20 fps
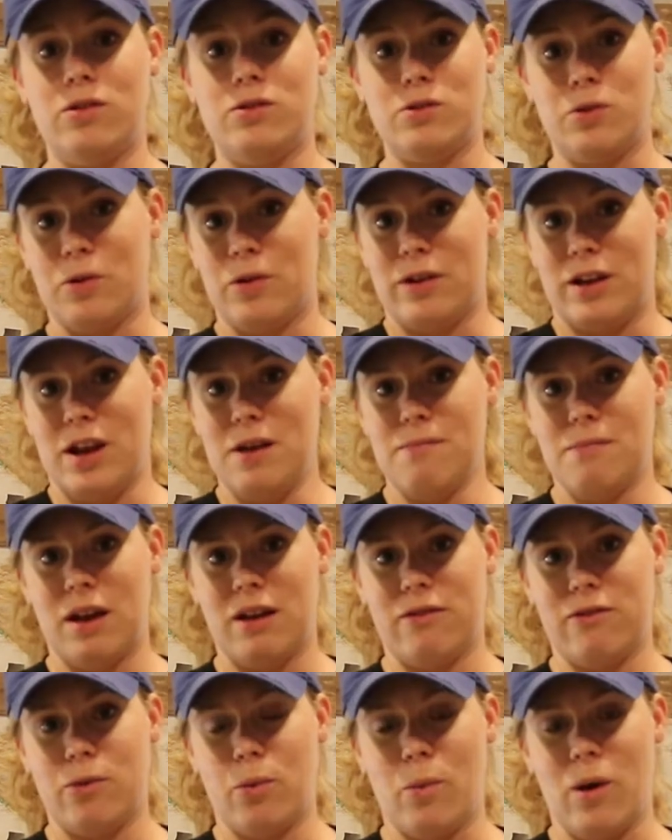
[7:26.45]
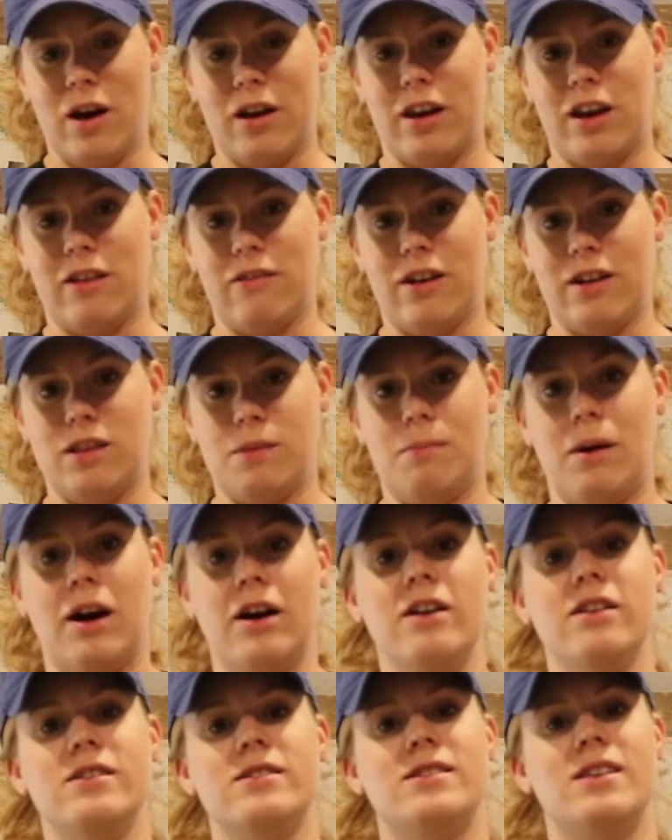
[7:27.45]
torn up by walking around the
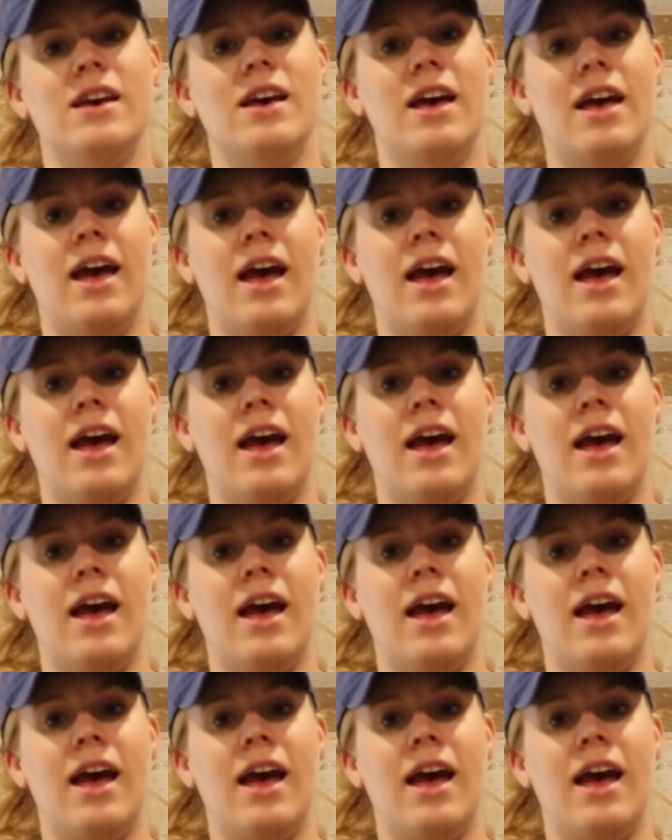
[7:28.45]
parks.